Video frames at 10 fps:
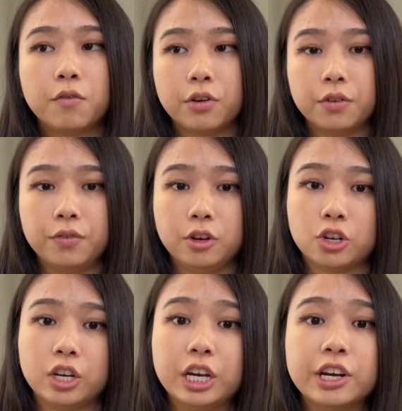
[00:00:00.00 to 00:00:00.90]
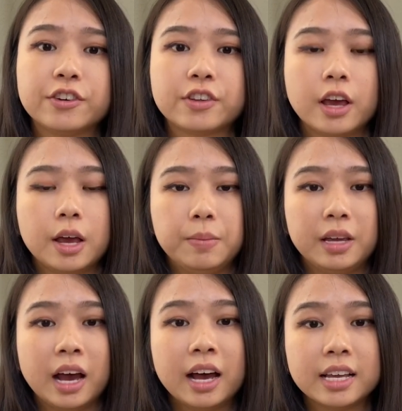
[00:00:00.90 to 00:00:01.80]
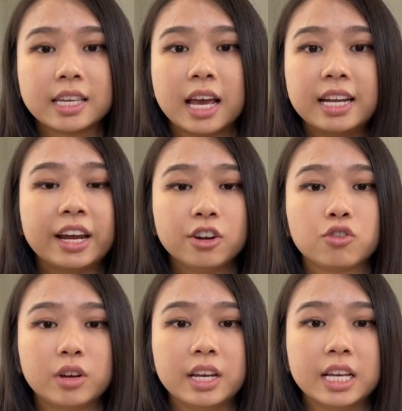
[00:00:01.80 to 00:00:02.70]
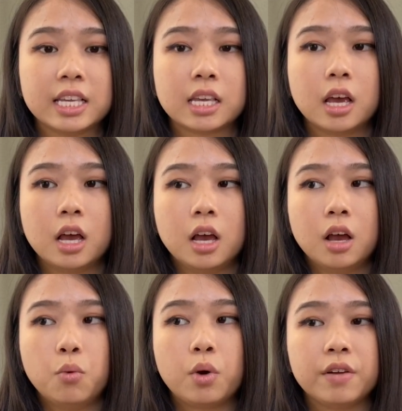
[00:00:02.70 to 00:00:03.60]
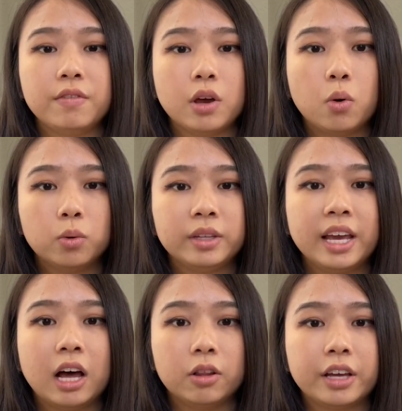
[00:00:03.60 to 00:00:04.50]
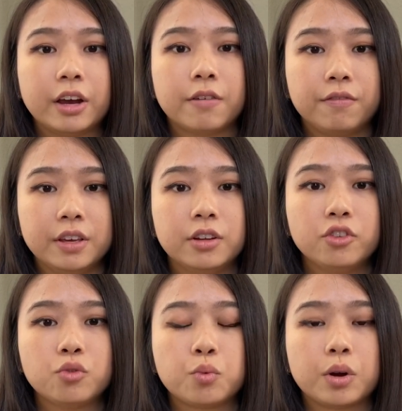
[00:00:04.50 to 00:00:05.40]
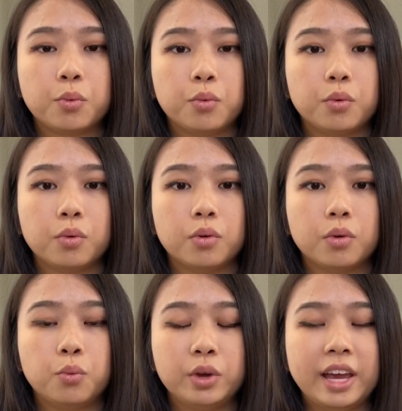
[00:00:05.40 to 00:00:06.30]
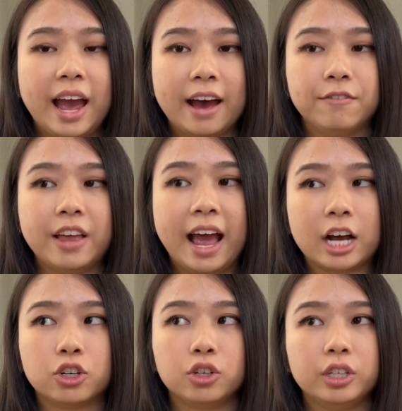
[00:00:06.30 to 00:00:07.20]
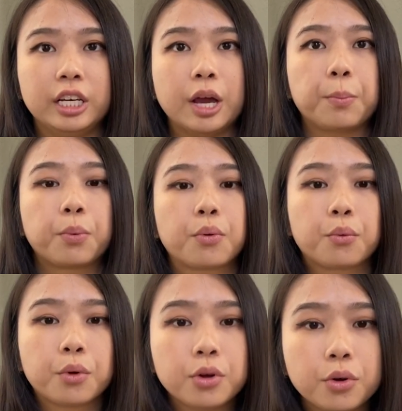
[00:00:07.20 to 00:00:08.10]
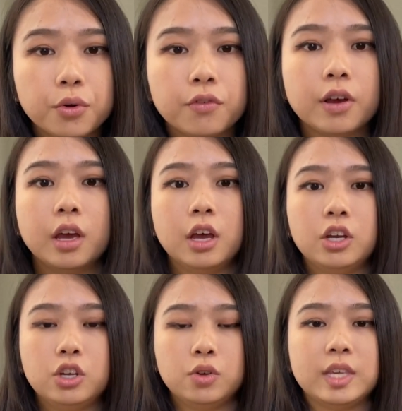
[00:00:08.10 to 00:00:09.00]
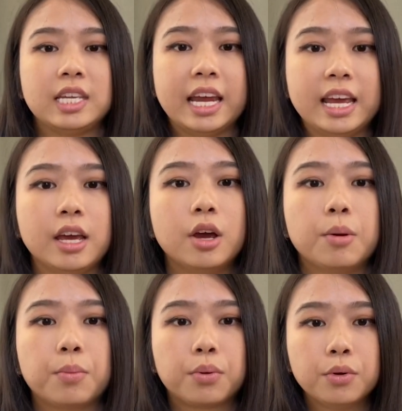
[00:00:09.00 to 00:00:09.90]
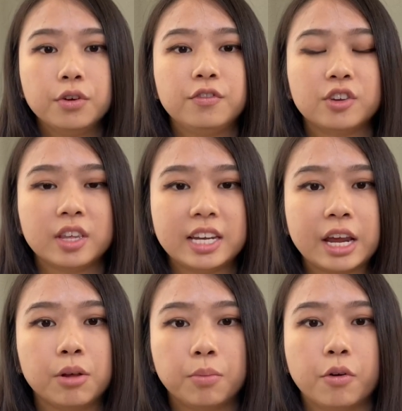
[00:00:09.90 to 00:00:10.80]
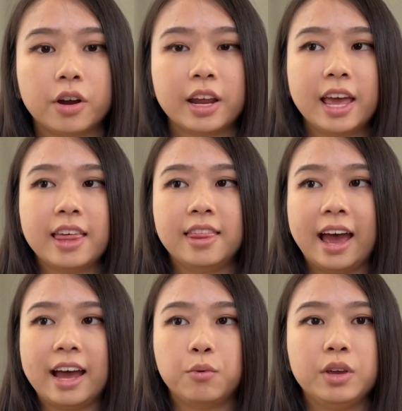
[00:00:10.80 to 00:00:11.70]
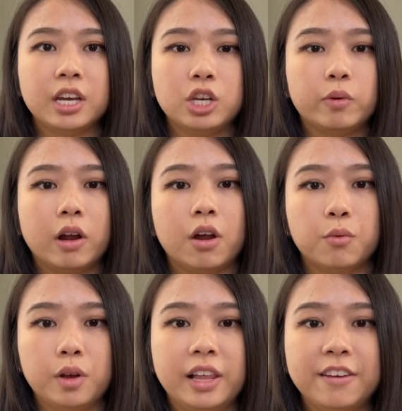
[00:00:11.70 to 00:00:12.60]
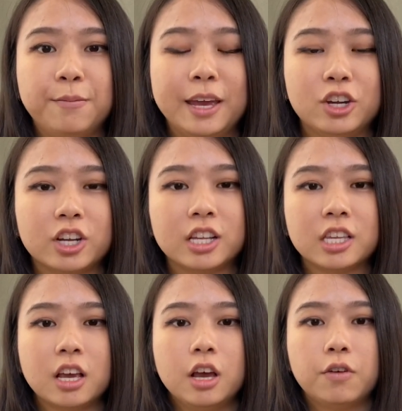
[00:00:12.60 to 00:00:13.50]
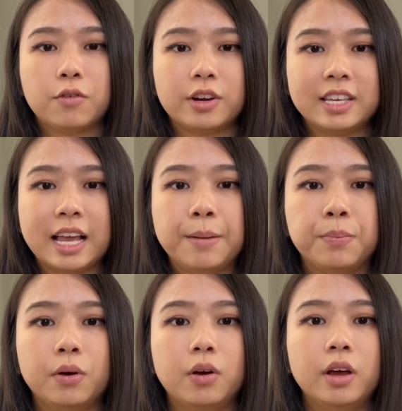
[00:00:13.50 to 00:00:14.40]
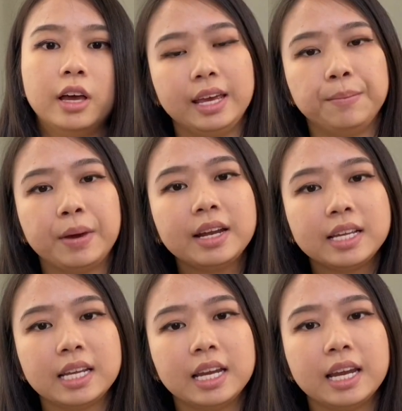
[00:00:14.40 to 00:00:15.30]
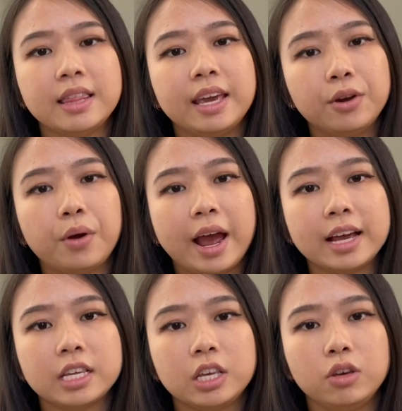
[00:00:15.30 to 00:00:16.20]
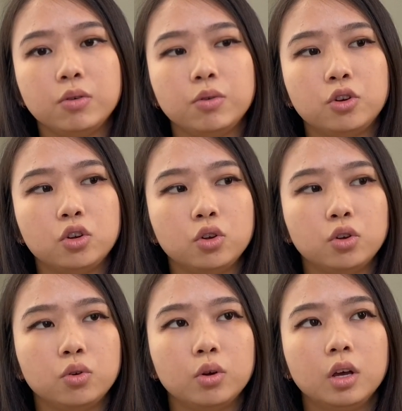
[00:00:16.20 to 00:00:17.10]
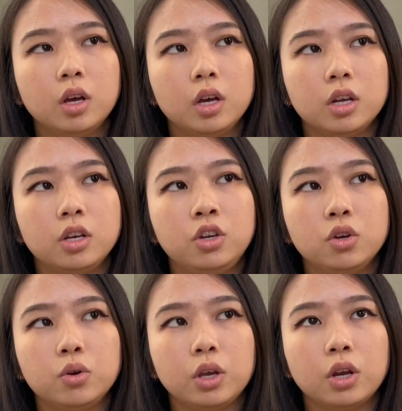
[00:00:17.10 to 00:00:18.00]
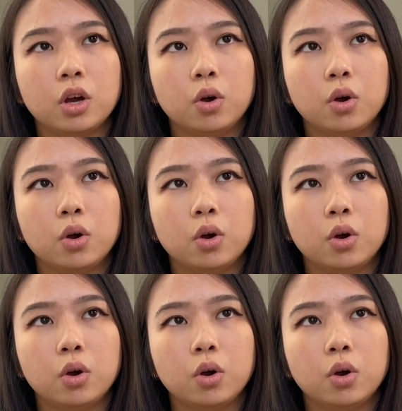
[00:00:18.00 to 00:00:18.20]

for the future years, because dentistry is one of the only healthcare fields where we have to actually prove to the state, prove to the dental board that we can do it on real life patients. For example, in medicine, they don't ask you to do,